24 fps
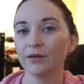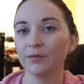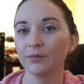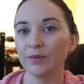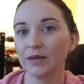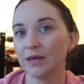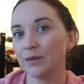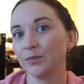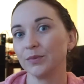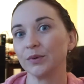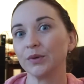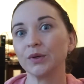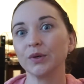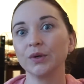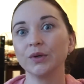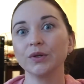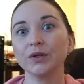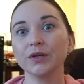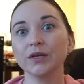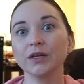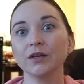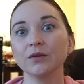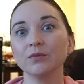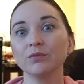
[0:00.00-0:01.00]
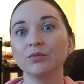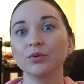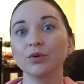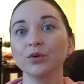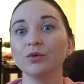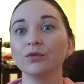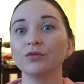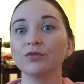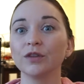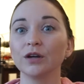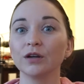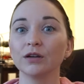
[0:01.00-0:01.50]
people
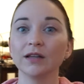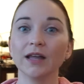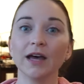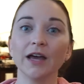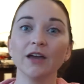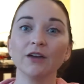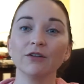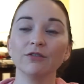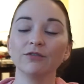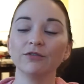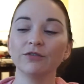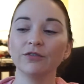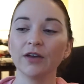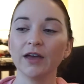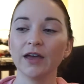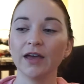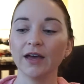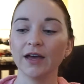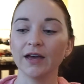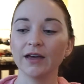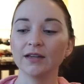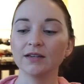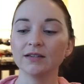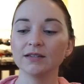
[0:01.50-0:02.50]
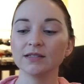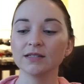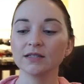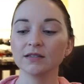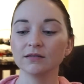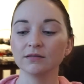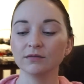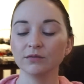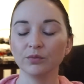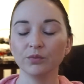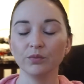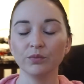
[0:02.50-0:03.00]
improve their life and,
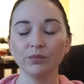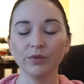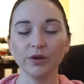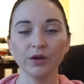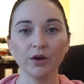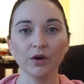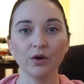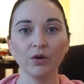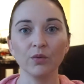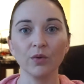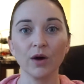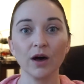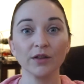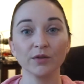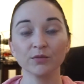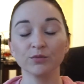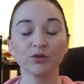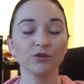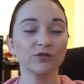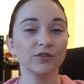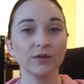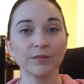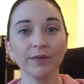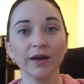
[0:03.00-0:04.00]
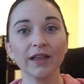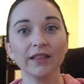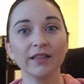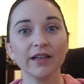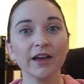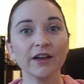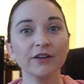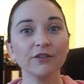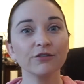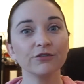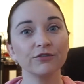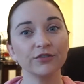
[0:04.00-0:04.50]
you know, while improving my
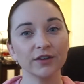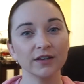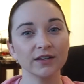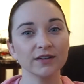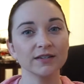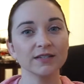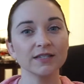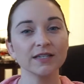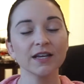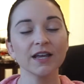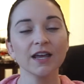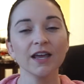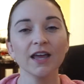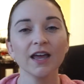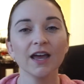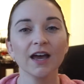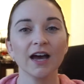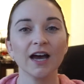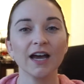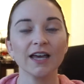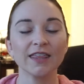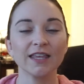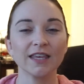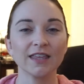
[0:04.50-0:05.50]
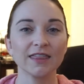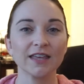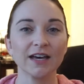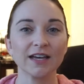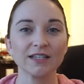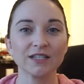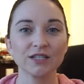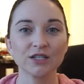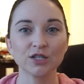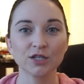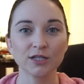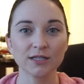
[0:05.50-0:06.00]
life. And I think
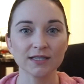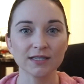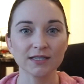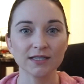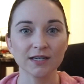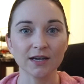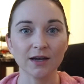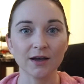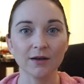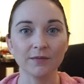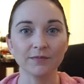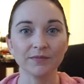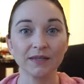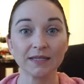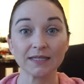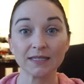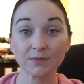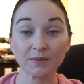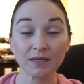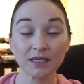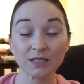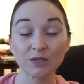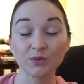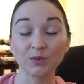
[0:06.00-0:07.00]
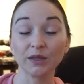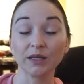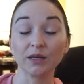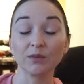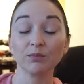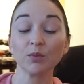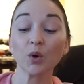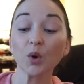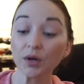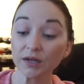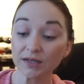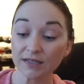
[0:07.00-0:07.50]
that's just, that's something that's really
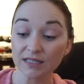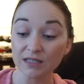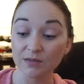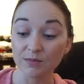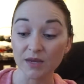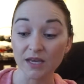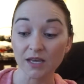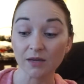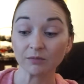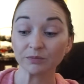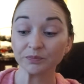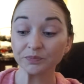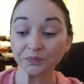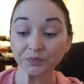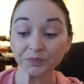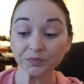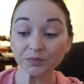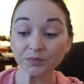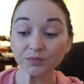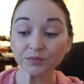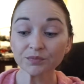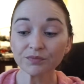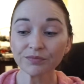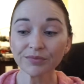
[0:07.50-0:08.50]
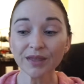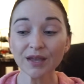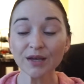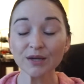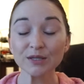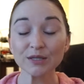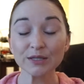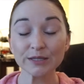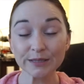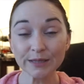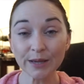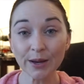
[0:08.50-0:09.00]
important to me.
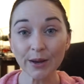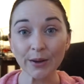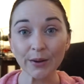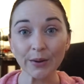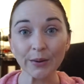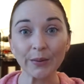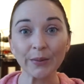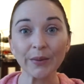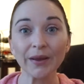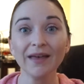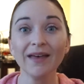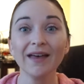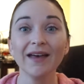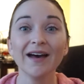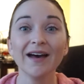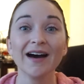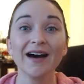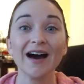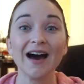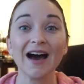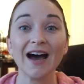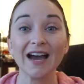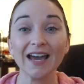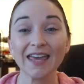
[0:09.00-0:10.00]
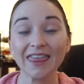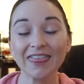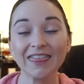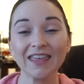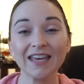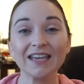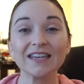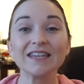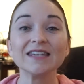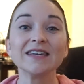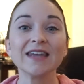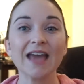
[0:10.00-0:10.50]
So I
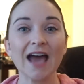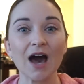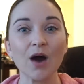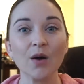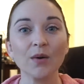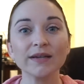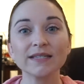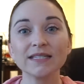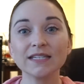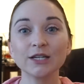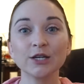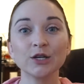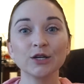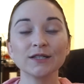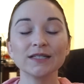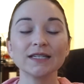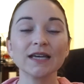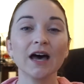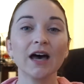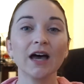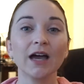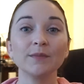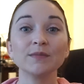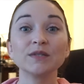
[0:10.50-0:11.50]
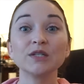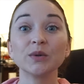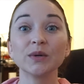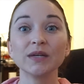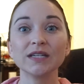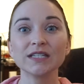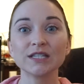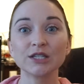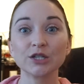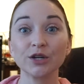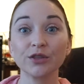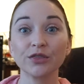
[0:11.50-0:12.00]
think now is a good time to
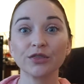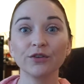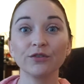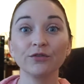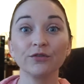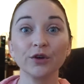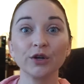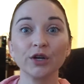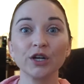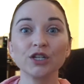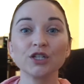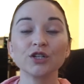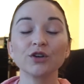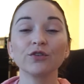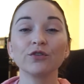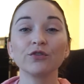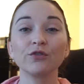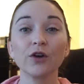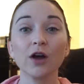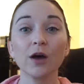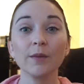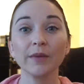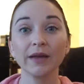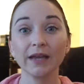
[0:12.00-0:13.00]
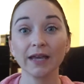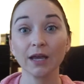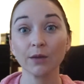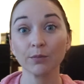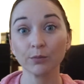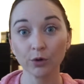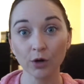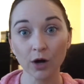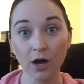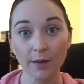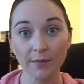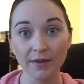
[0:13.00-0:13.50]
insert the footage from, like I
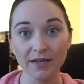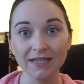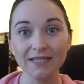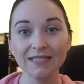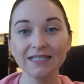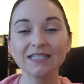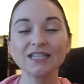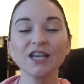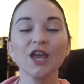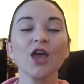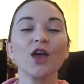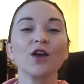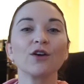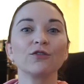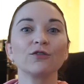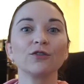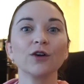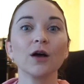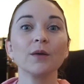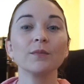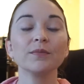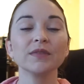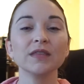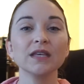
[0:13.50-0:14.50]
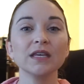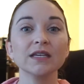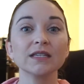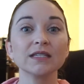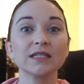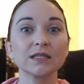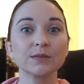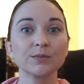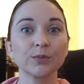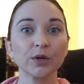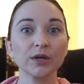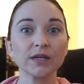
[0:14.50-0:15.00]
promised, from the
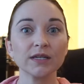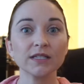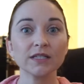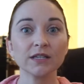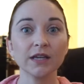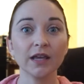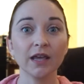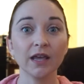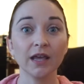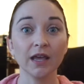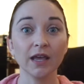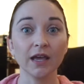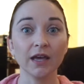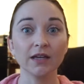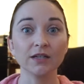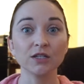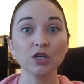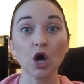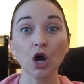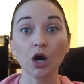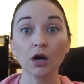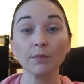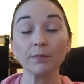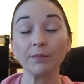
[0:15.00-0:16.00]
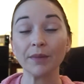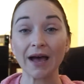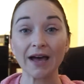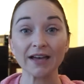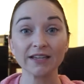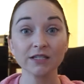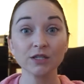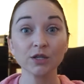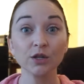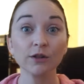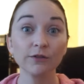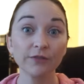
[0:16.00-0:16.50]
Sprint and Art
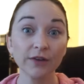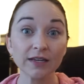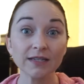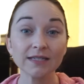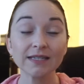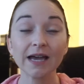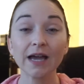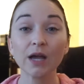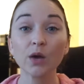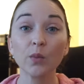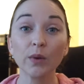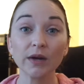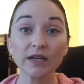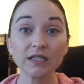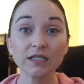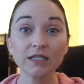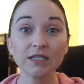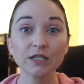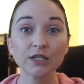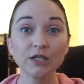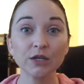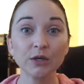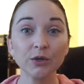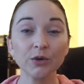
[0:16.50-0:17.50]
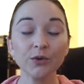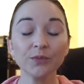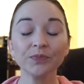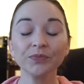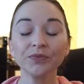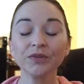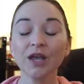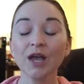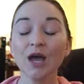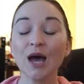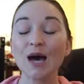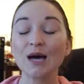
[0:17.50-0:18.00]
Basel event I went to.
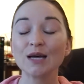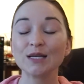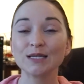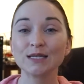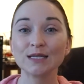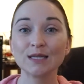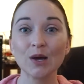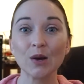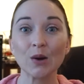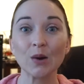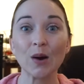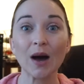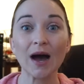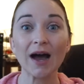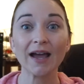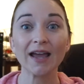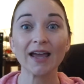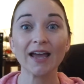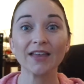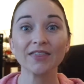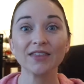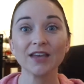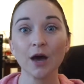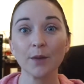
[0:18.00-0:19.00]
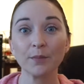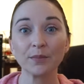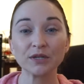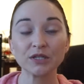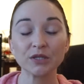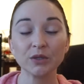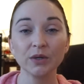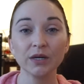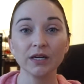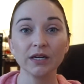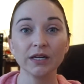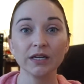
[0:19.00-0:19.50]
So I had the
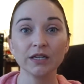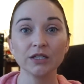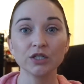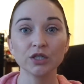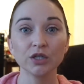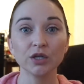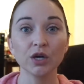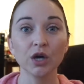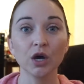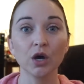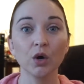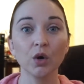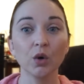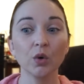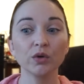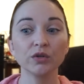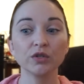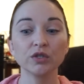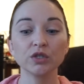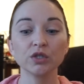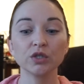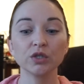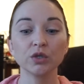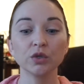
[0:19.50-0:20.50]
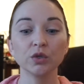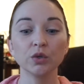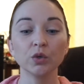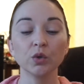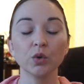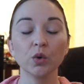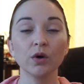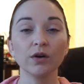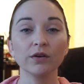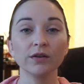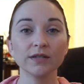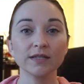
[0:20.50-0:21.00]
opportunity to go
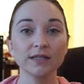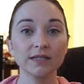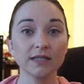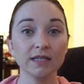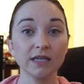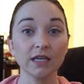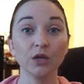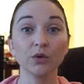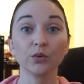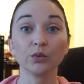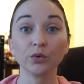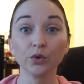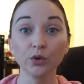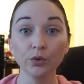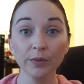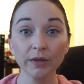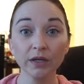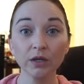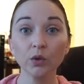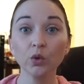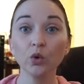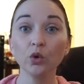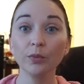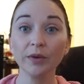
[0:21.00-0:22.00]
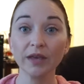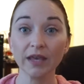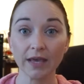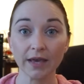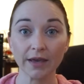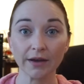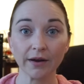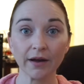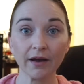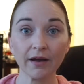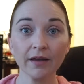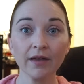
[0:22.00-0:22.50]
to see Ruben
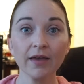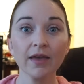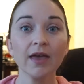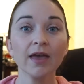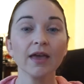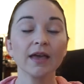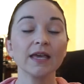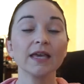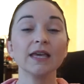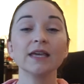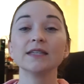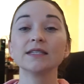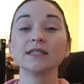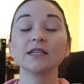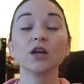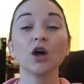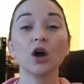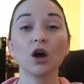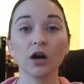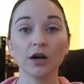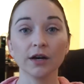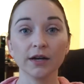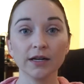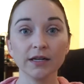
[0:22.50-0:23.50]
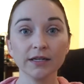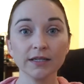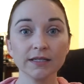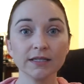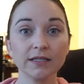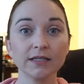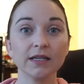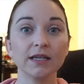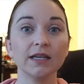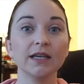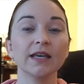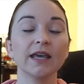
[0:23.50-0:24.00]
Ubiera. He is an
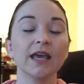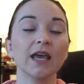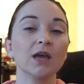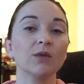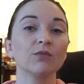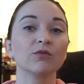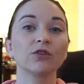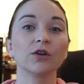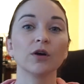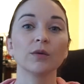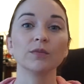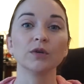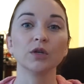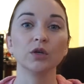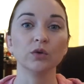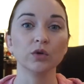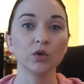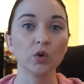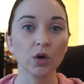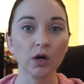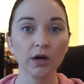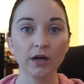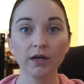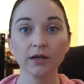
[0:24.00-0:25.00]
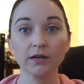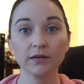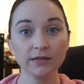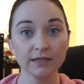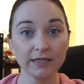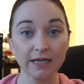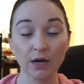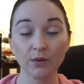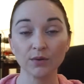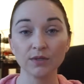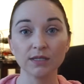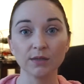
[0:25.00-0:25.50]
artist. He came from New York
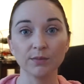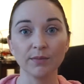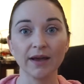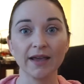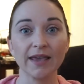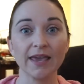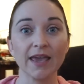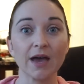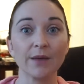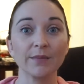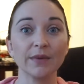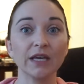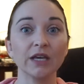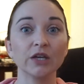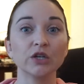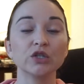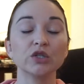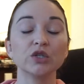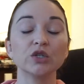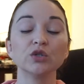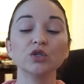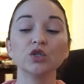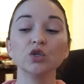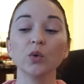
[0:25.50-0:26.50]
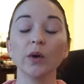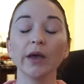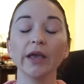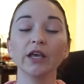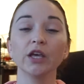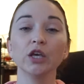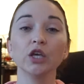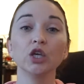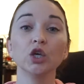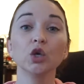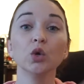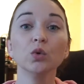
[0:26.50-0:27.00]
down to Miami to do a
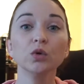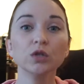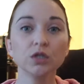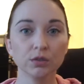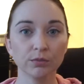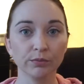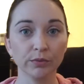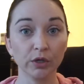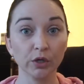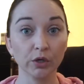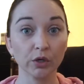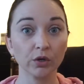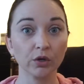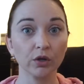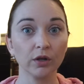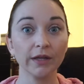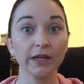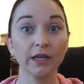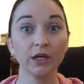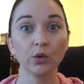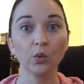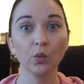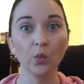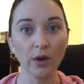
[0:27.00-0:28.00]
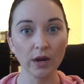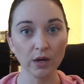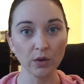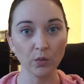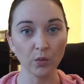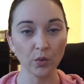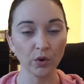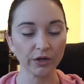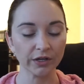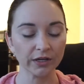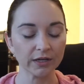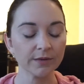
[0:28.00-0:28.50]
huge mural in
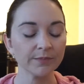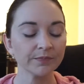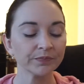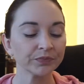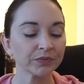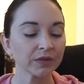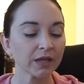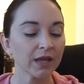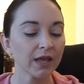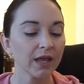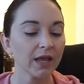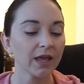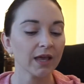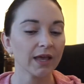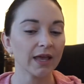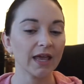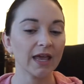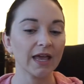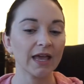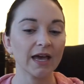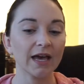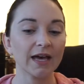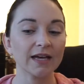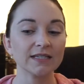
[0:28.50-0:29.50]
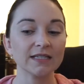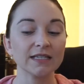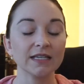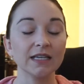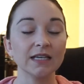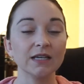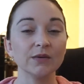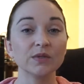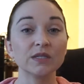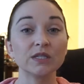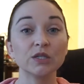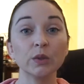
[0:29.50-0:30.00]
Wynwood. And
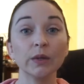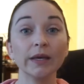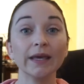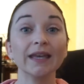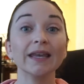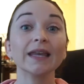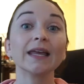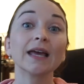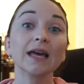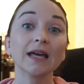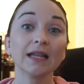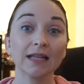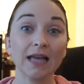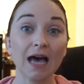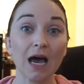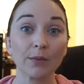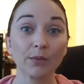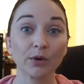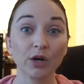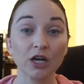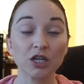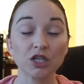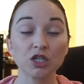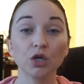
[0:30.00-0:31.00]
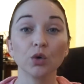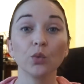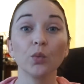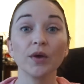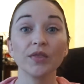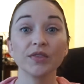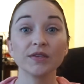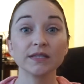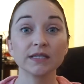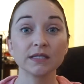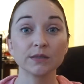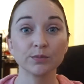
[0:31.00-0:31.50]
he was doing it in collaboration
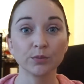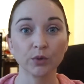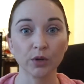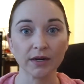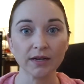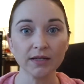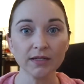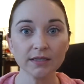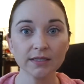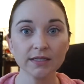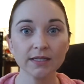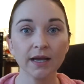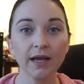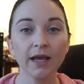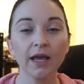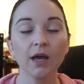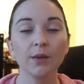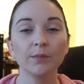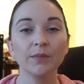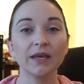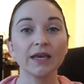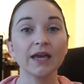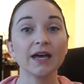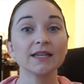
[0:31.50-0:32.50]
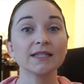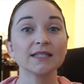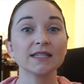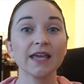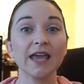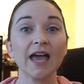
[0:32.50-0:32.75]
with Sprint because they